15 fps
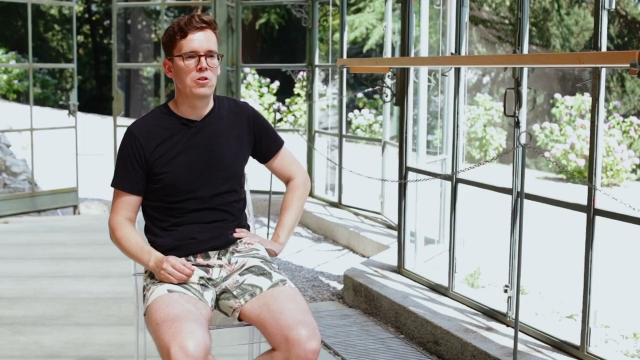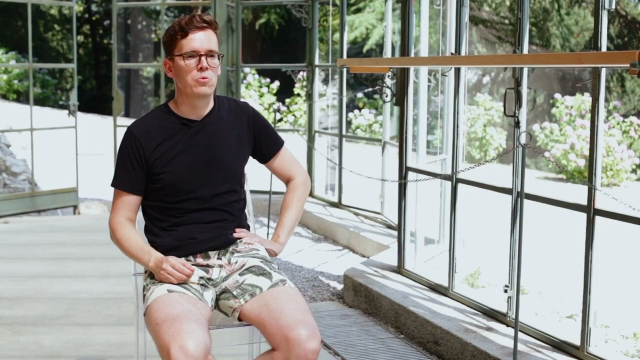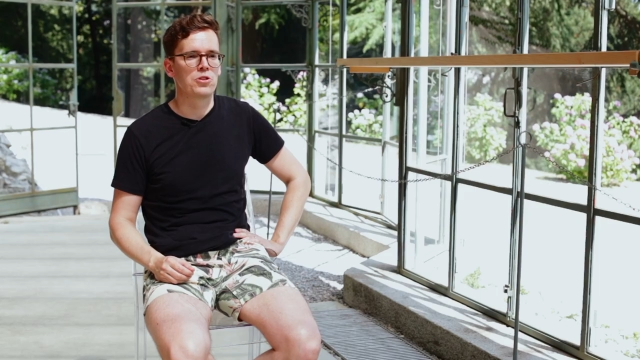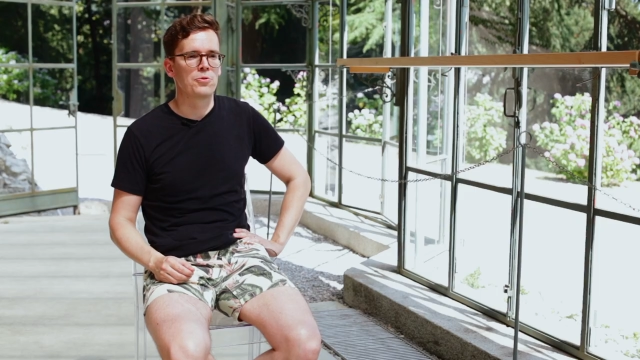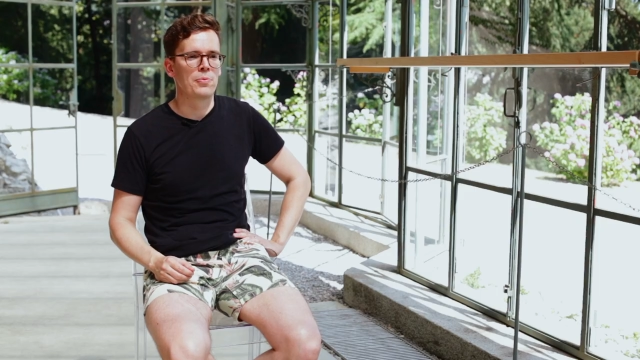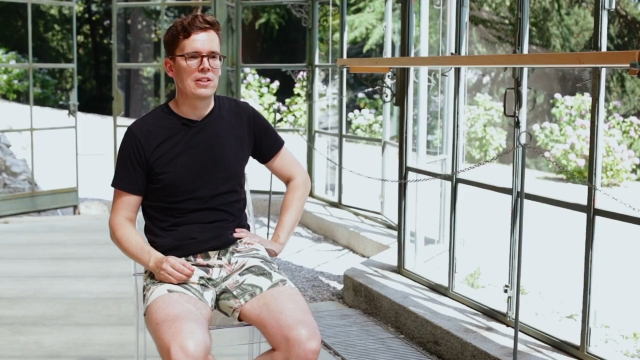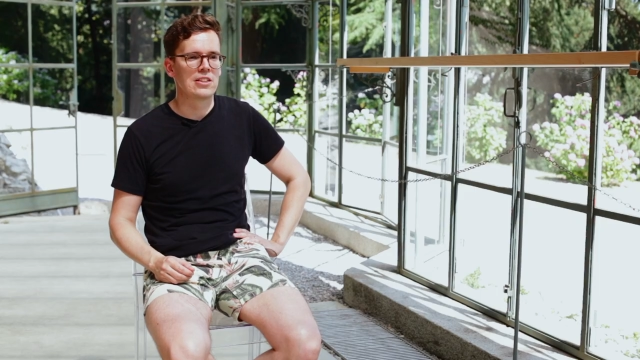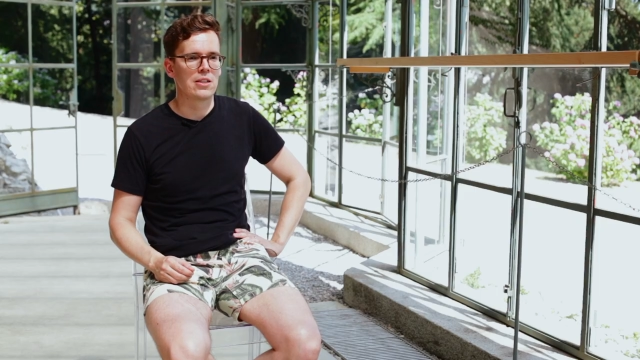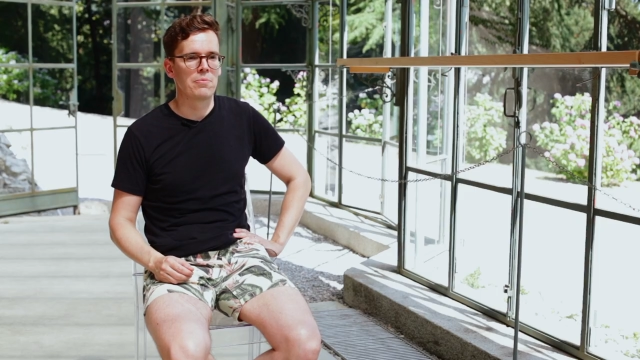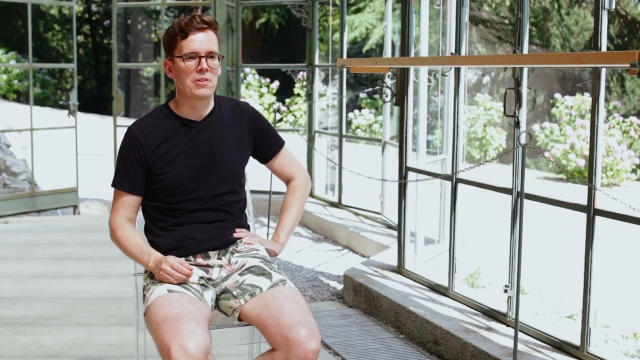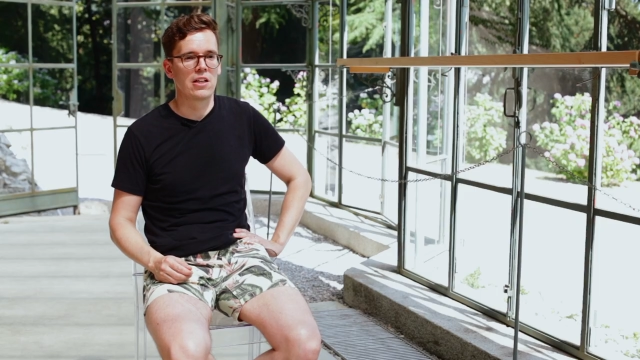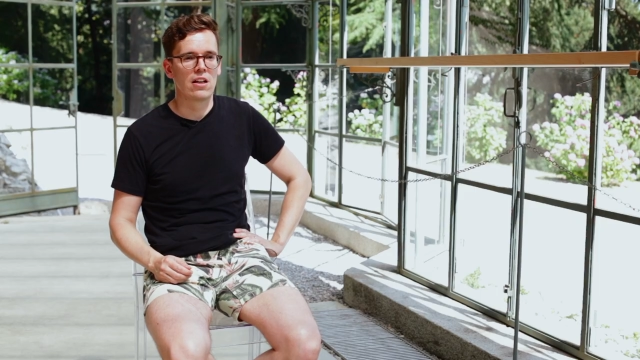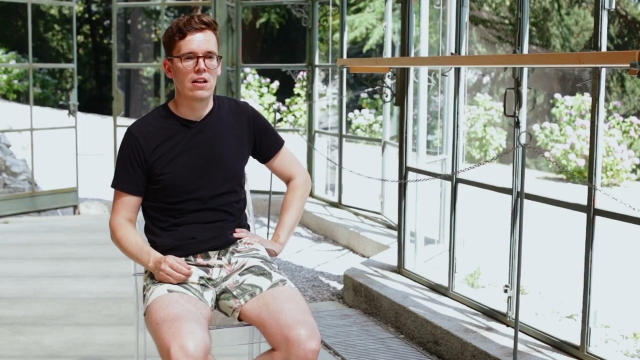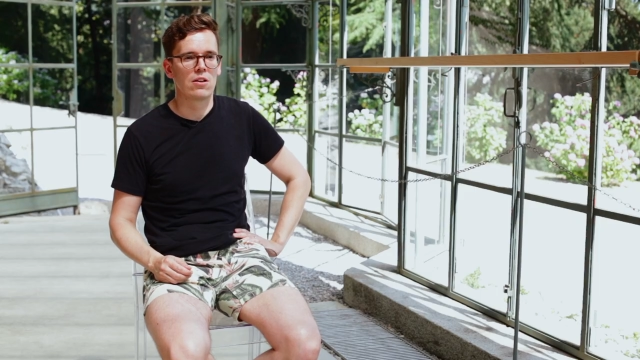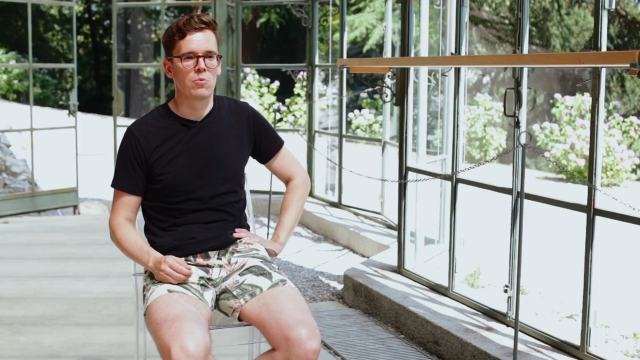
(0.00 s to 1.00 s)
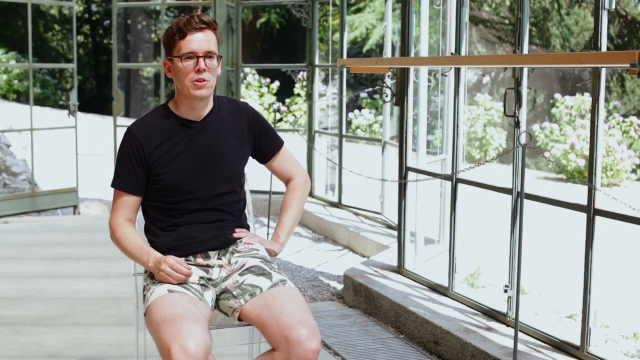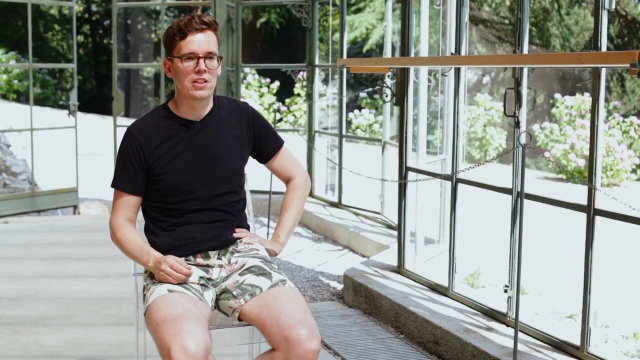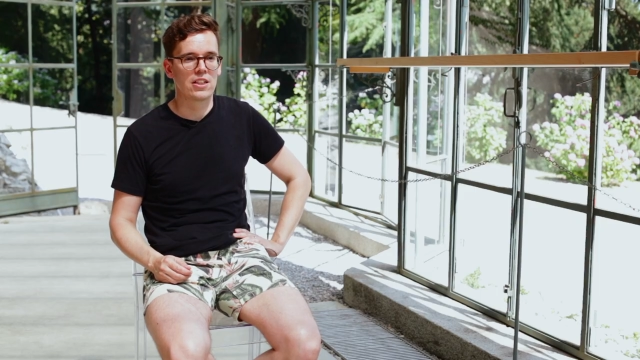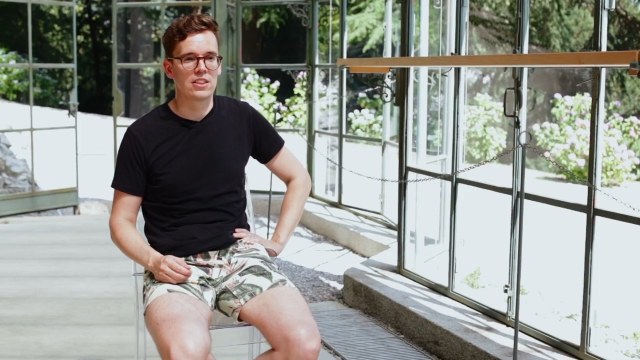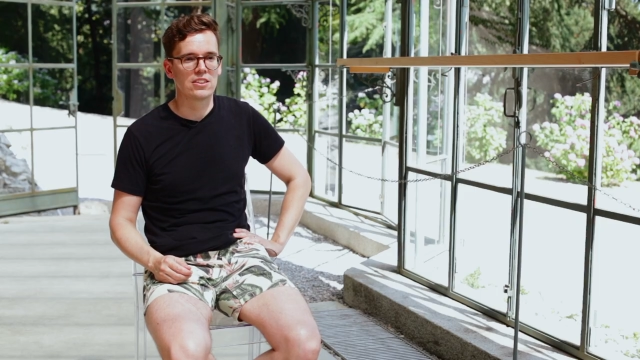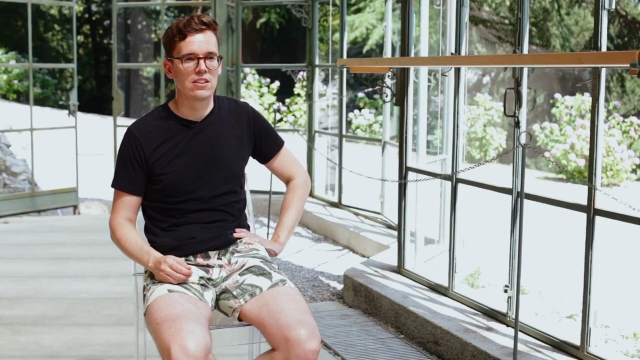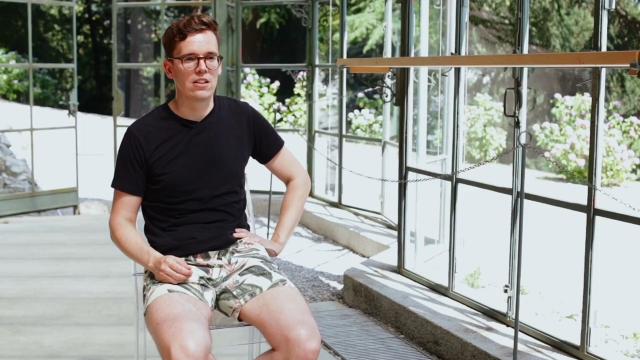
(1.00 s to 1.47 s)
which would be something like
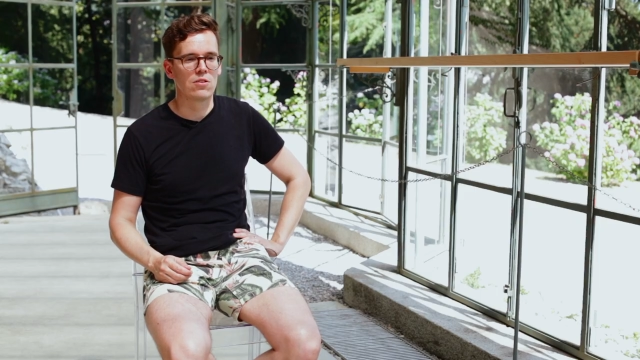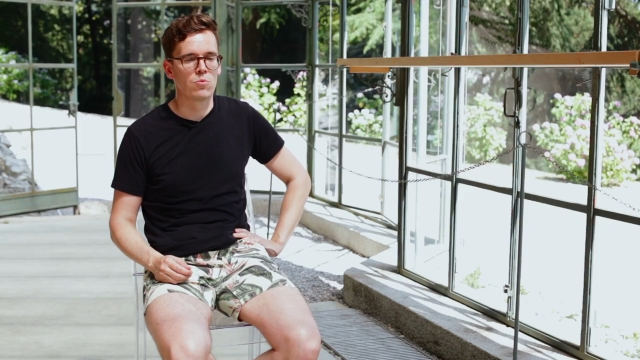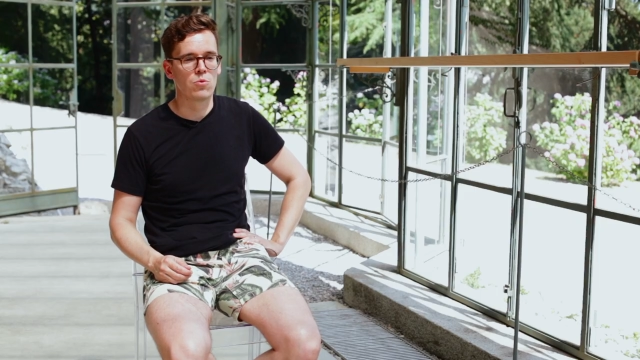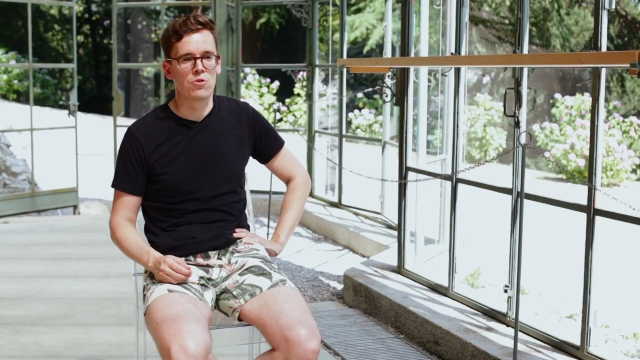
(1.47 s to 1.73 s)
Wittgenstein,